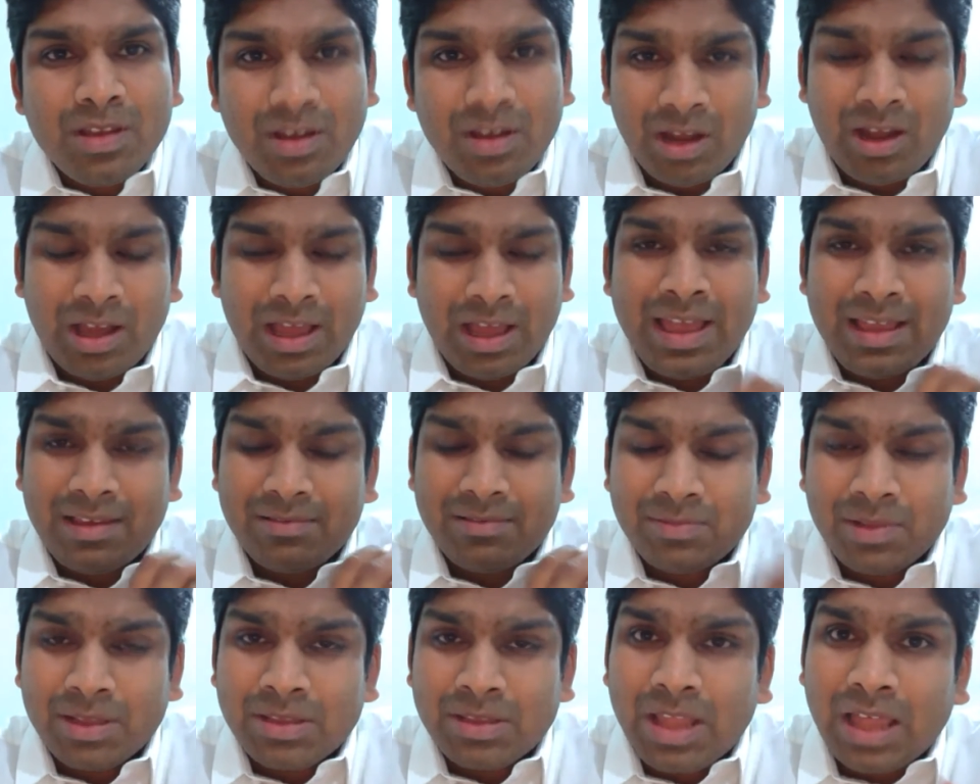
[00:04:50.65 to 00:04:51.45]

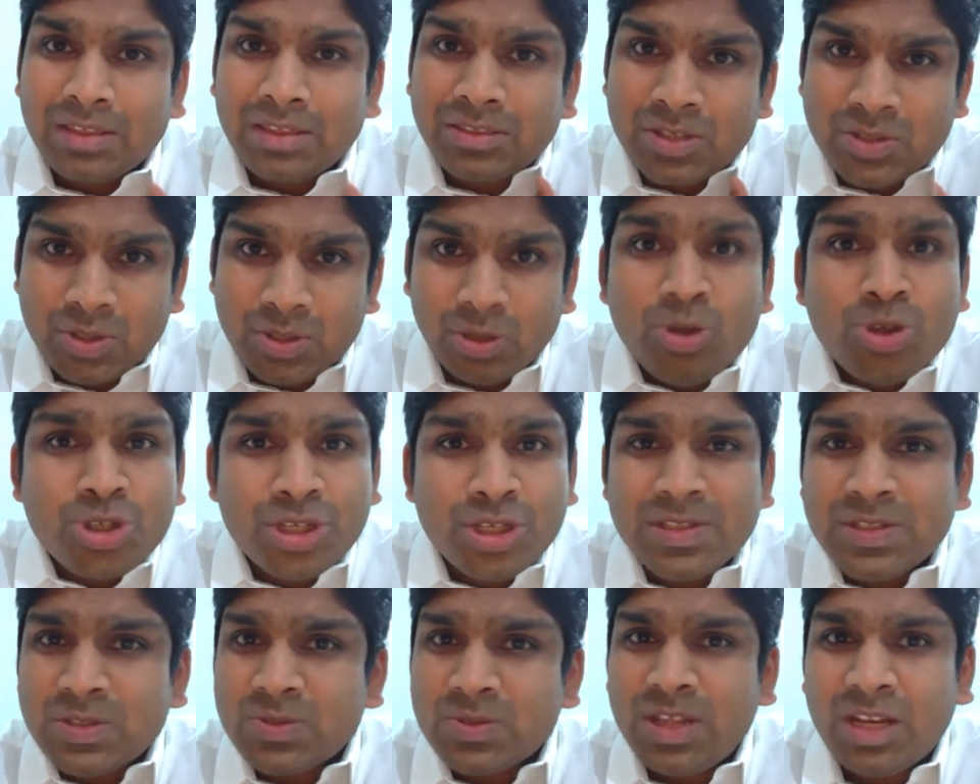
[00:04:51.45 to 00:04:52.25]
The
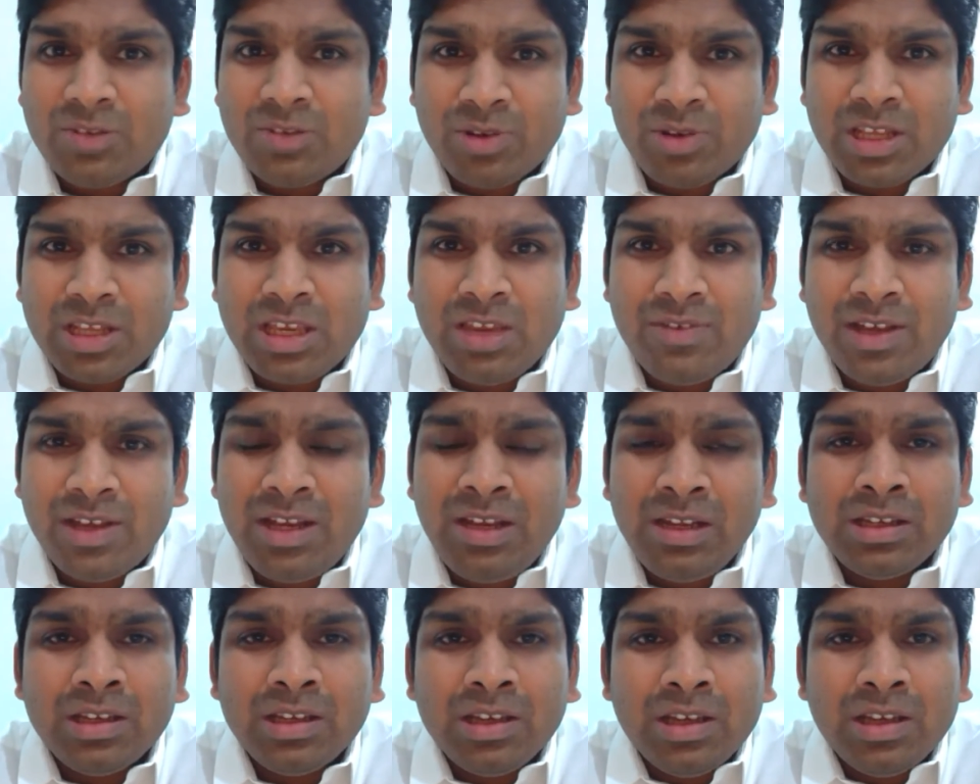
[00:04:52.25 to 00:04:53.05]
solutions to that were
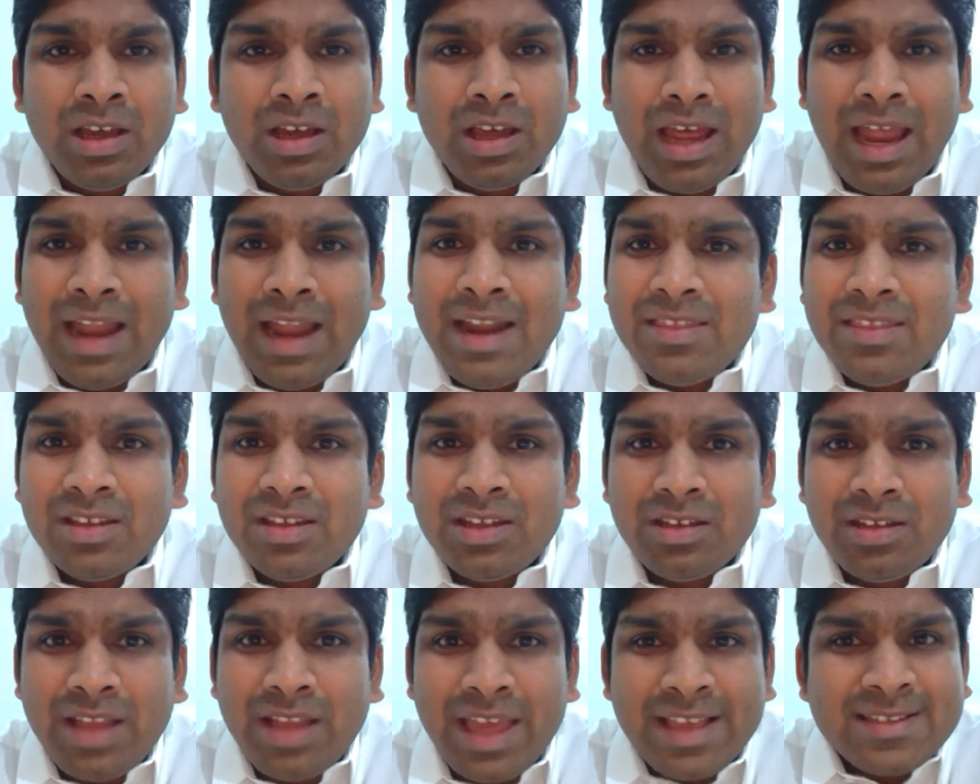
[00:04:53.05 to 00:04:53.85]
given. And in
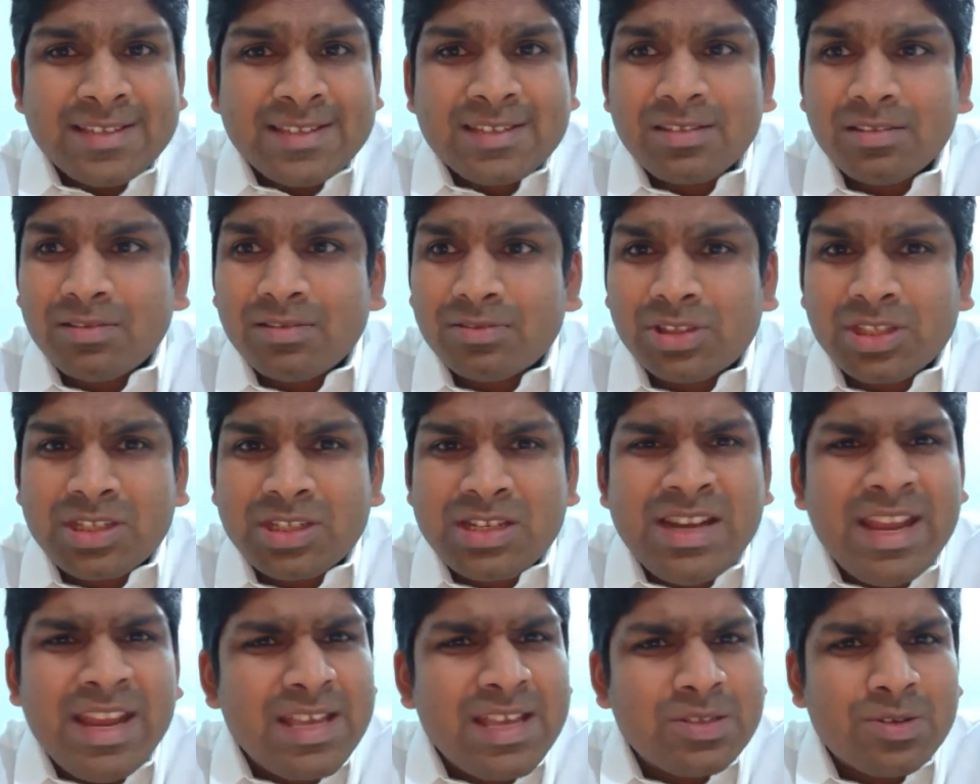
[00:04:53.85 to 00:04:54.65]
the next
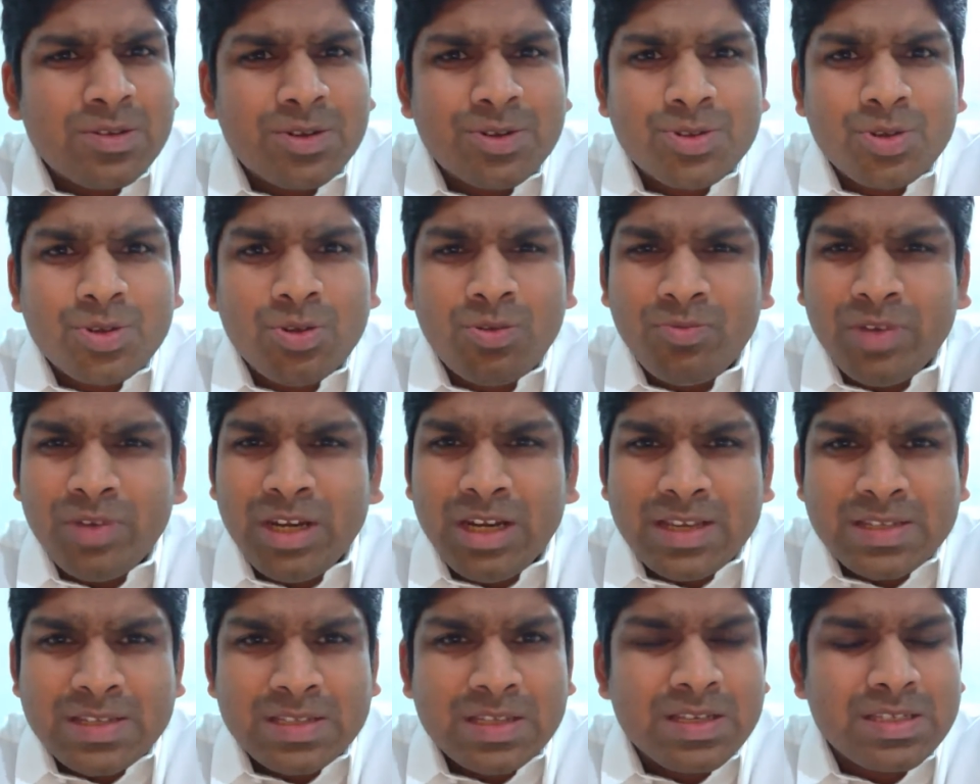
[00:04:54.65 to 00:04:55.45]
3 days or so,
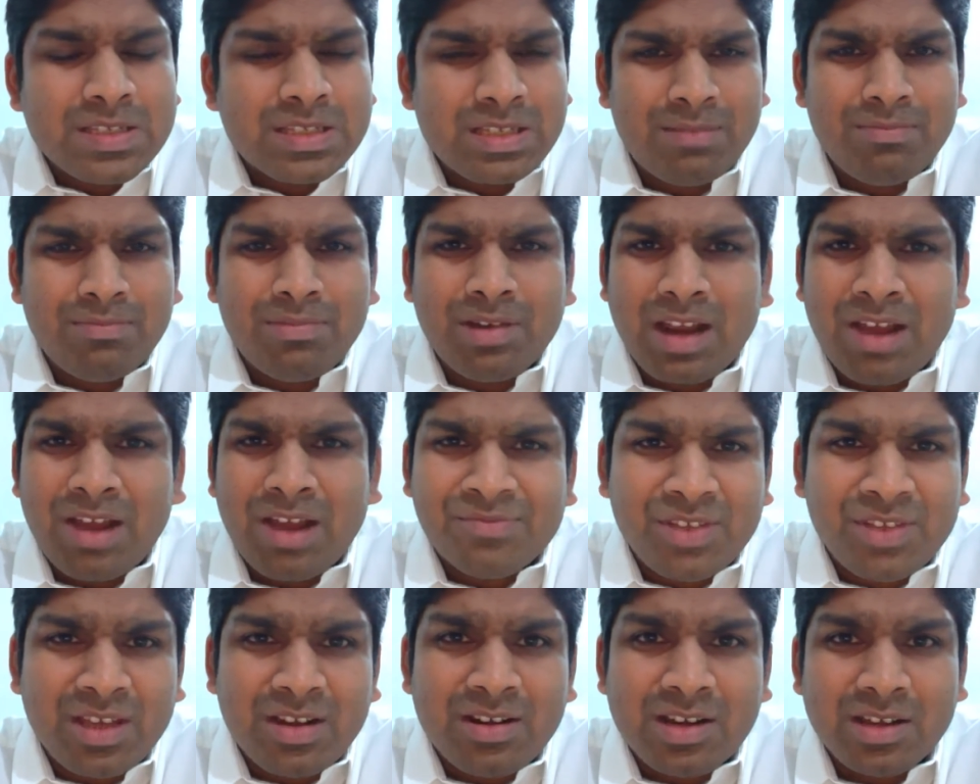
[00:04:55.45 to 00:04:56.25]
we'll discuss some
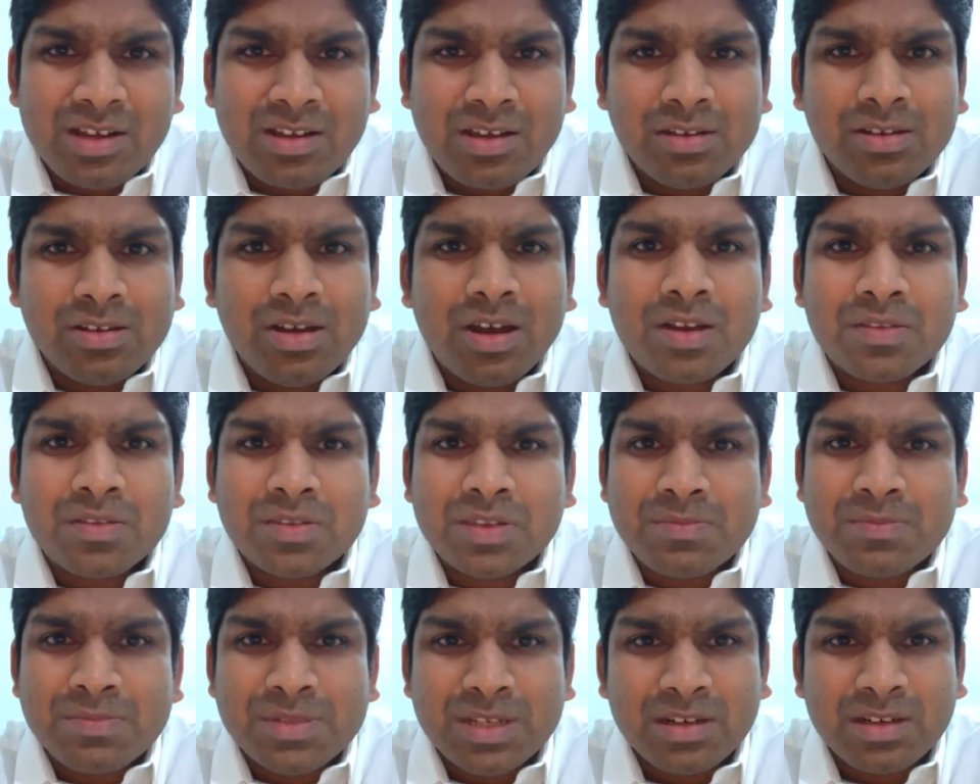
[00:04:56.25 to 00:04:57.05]
graph theoretic
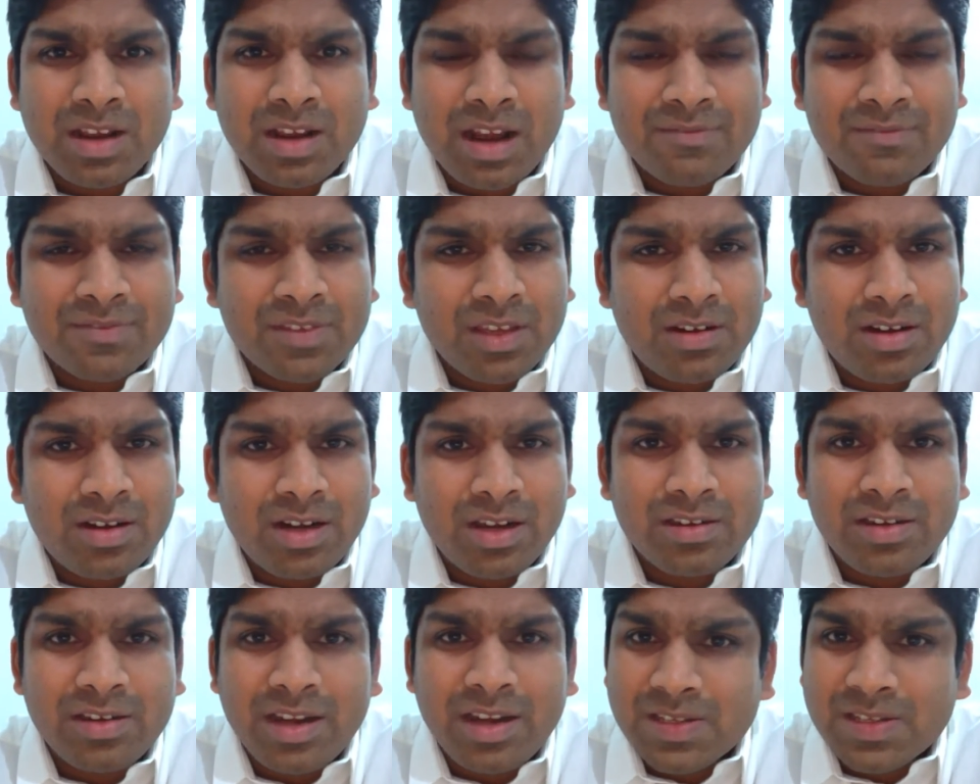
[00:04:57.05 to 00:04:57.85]
algorithms and graph
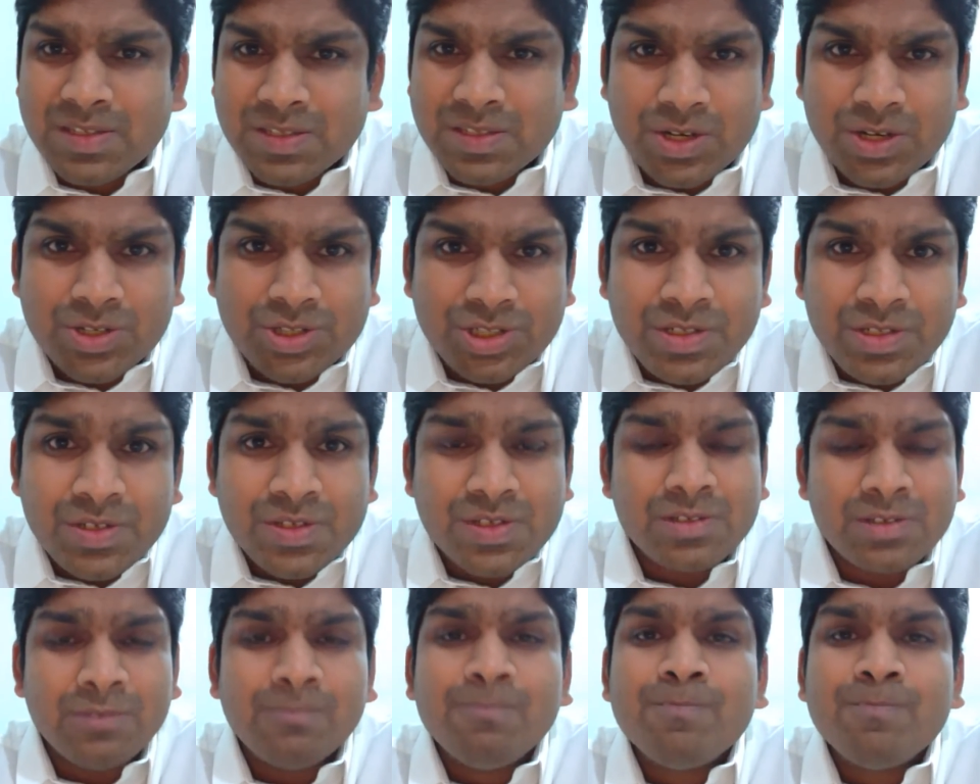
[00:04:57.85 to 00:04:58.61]
theoretic data structures.